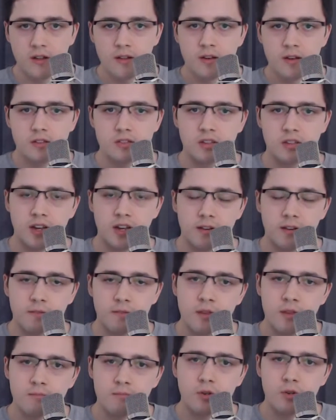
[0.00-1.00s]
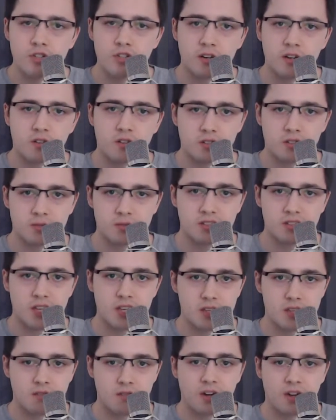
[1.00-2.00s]
So yeah, BoJack Horseman
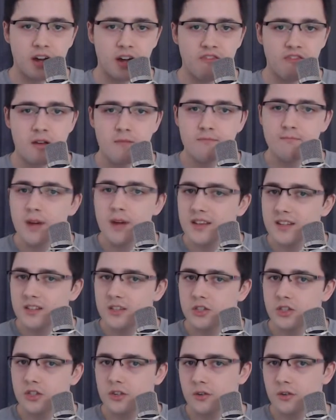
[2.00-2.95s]
Season 5, best